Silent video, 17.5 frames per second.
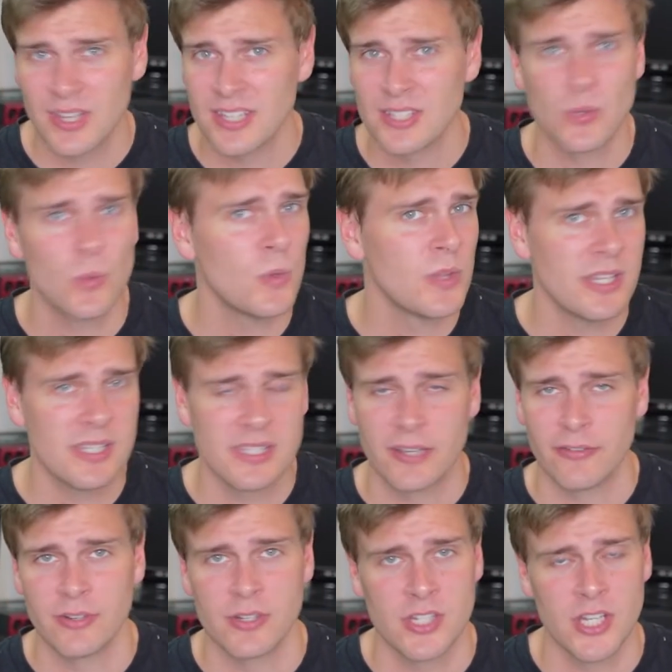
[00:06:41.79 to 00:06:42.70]
There's all these
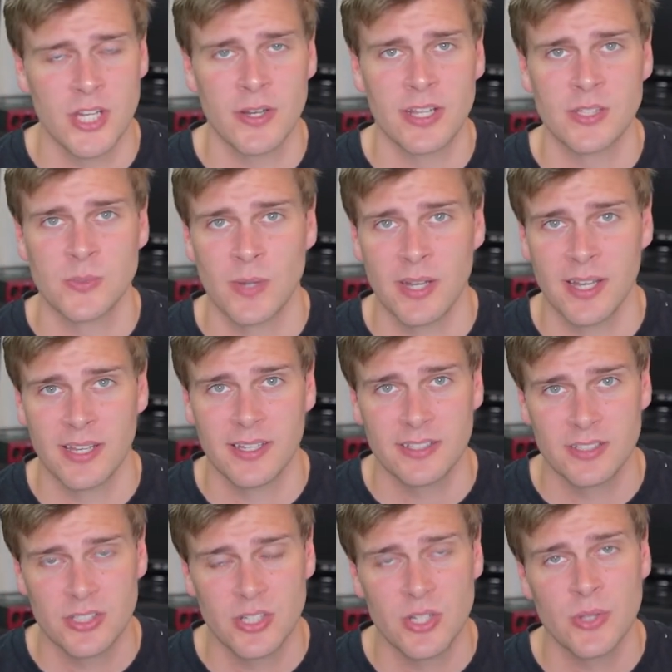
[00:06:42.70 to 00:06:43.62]
different tunings where
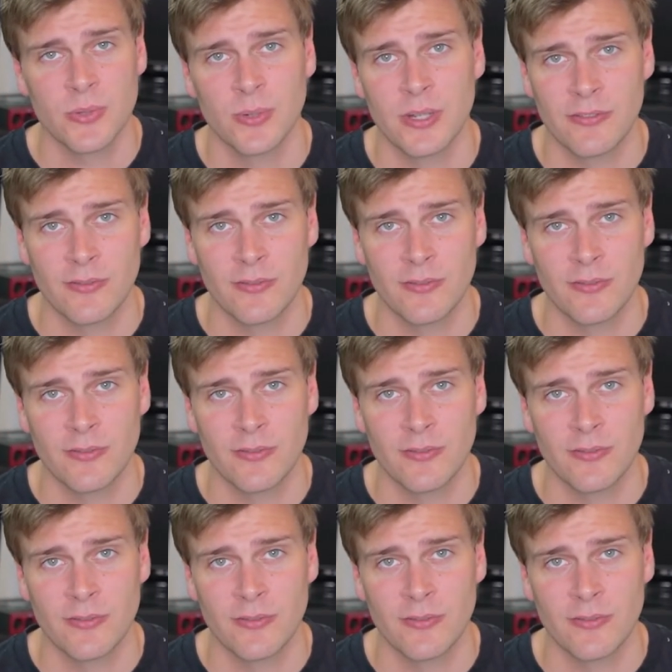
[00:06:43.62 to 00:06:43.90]
two, three,